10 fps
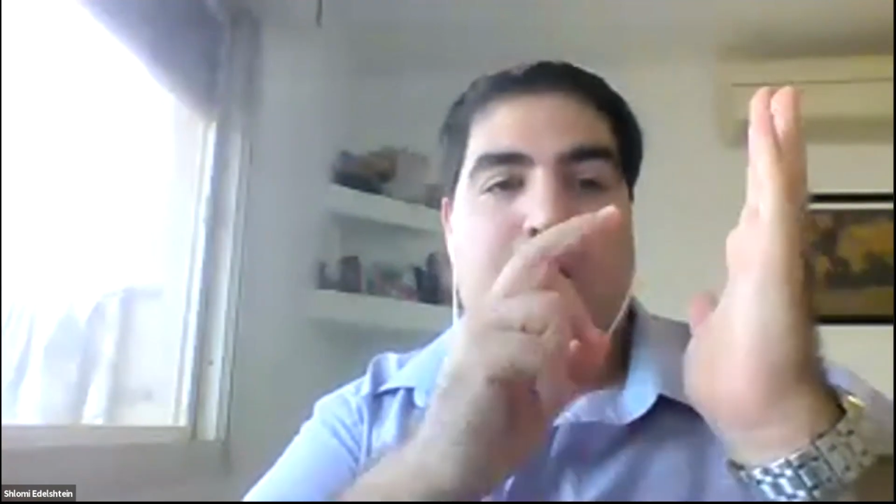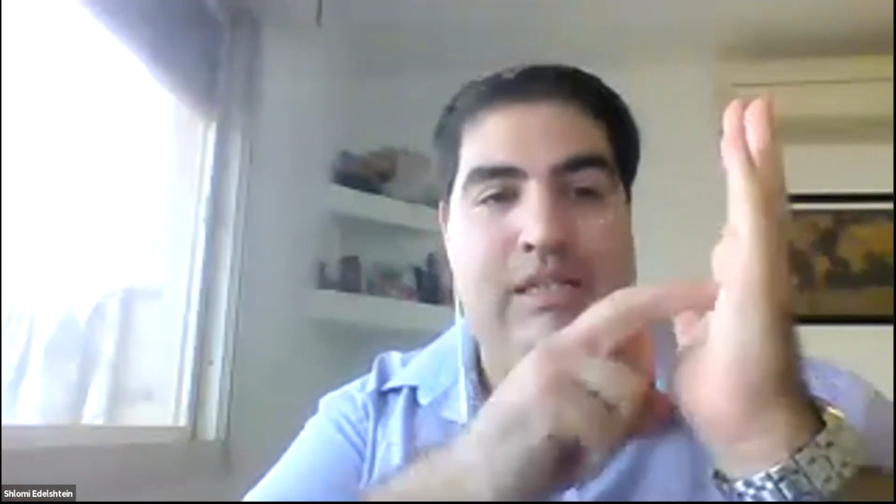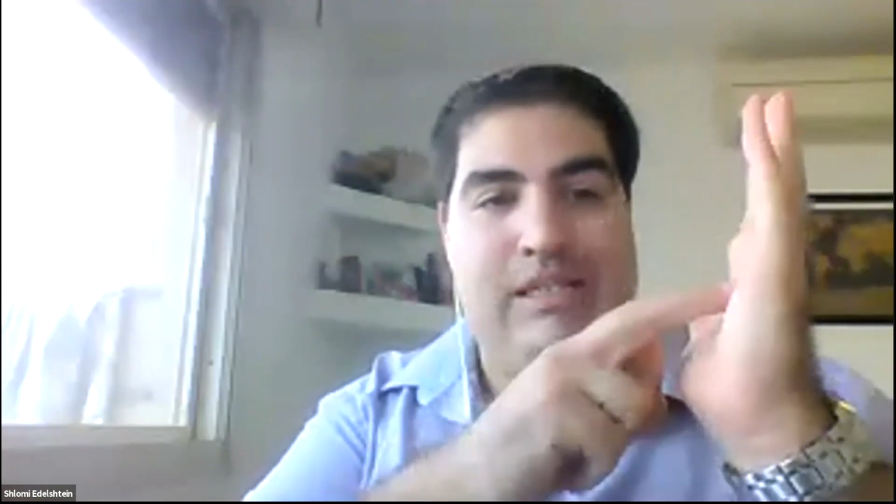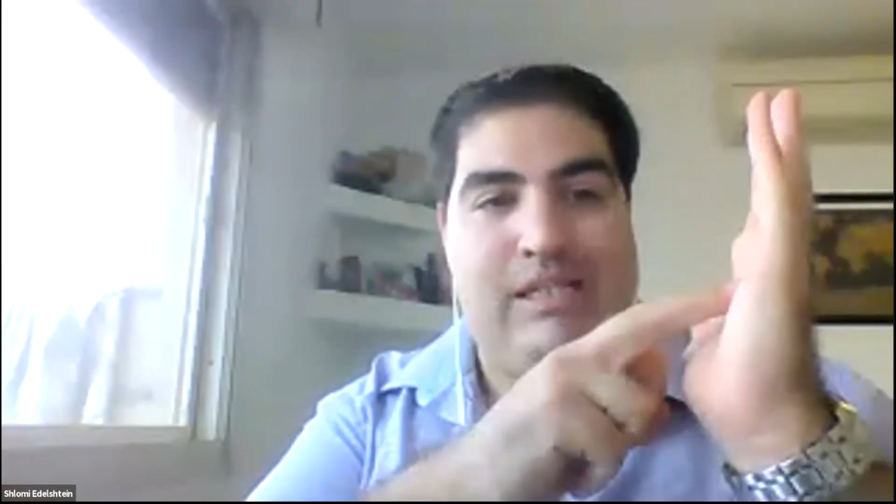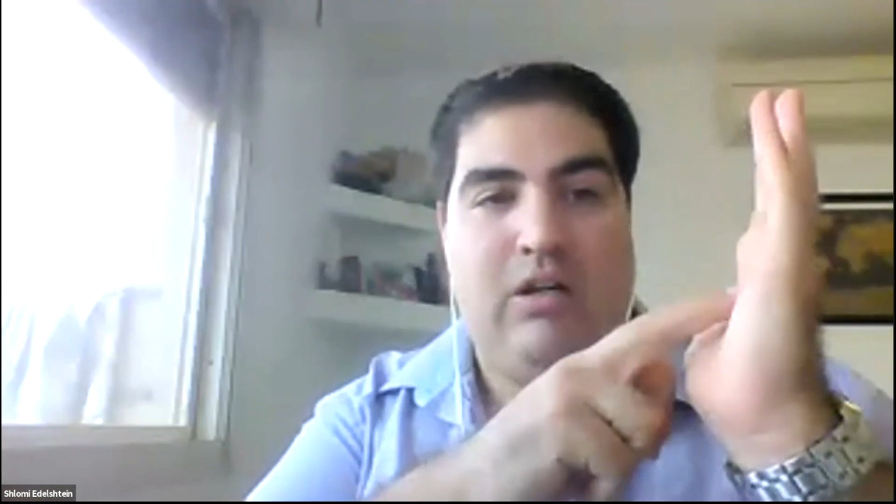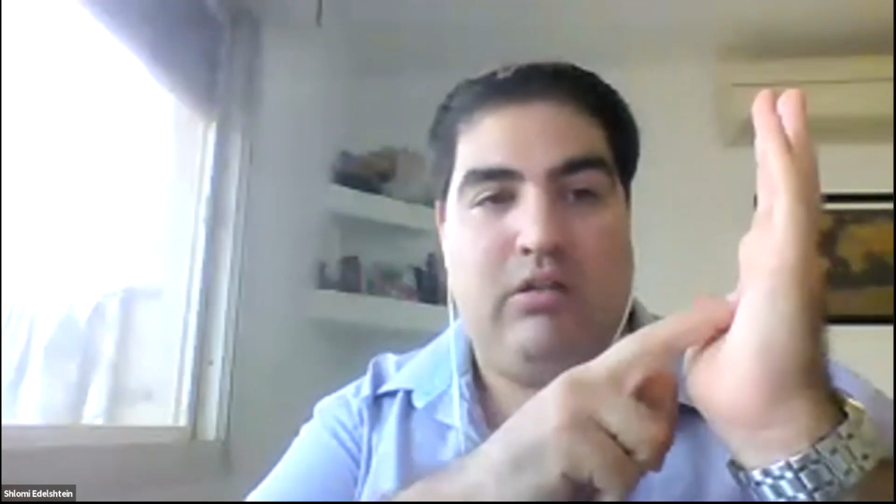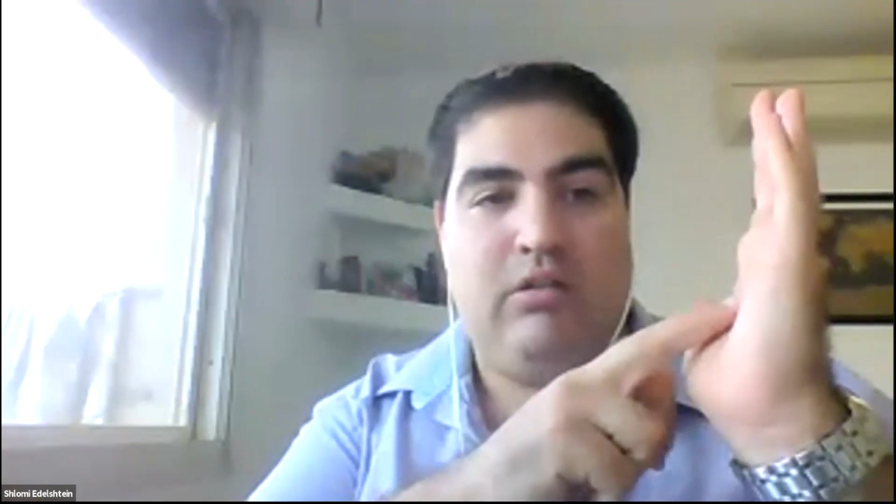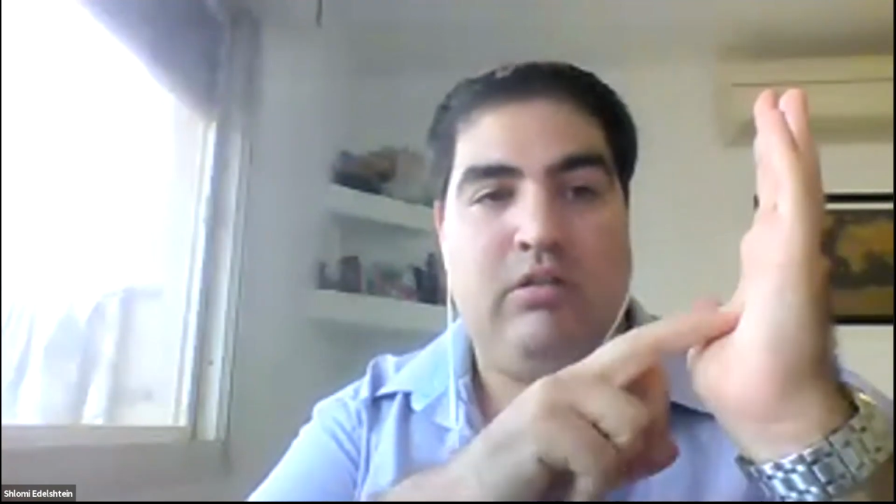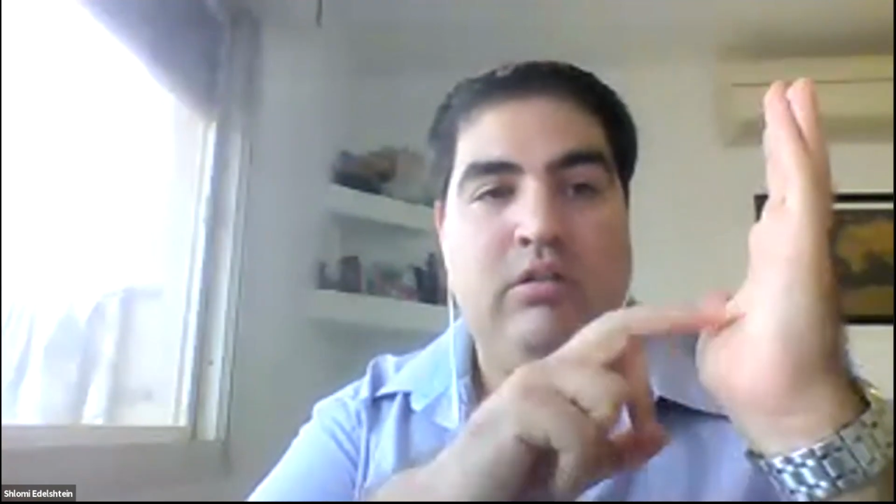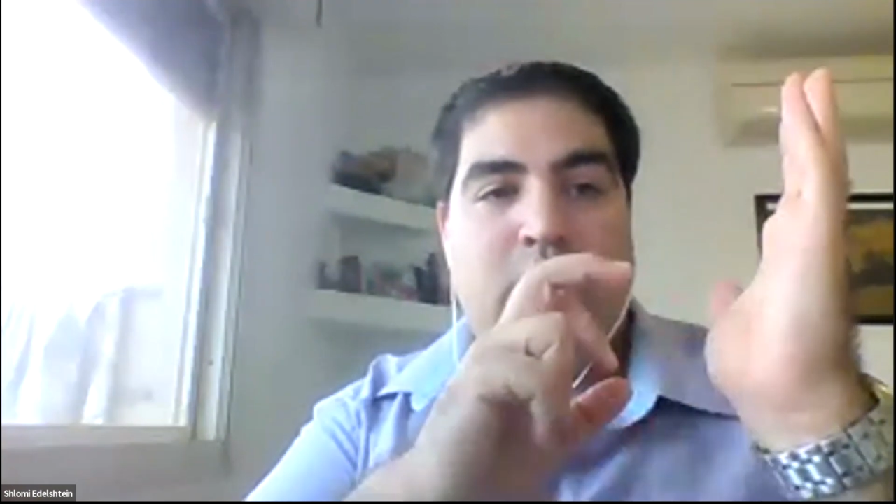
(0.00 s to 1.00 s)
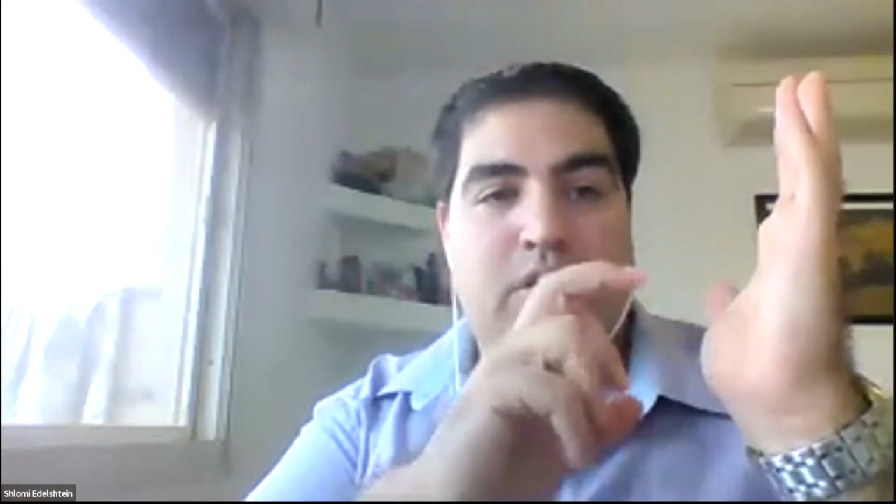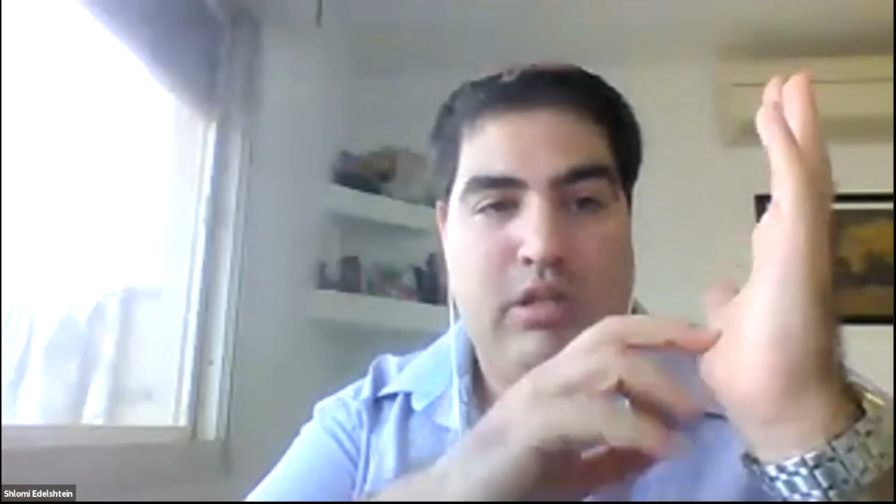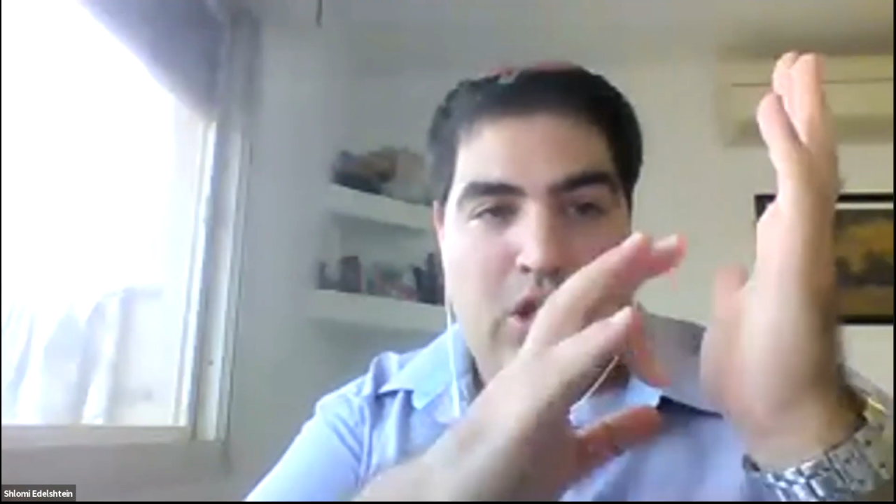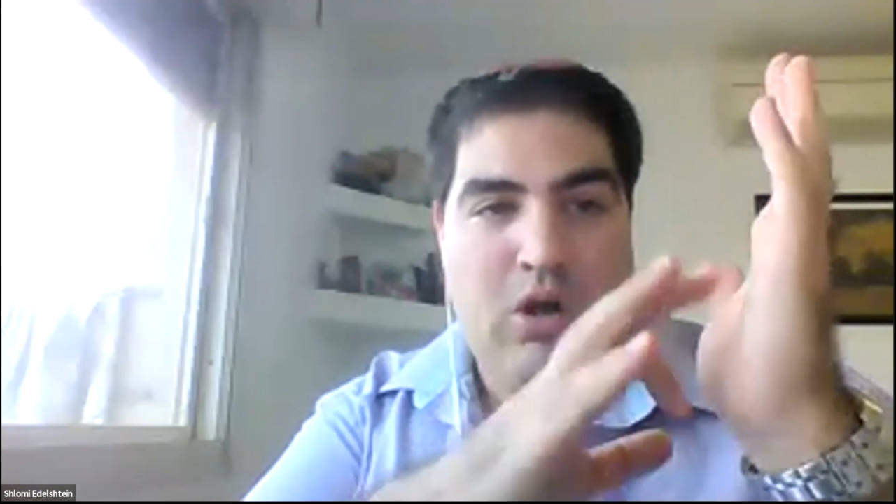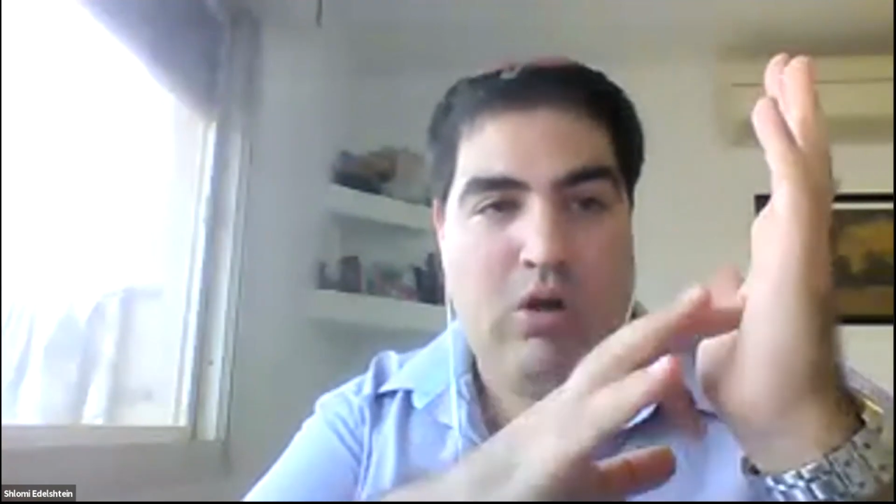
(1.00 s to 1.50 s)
insert the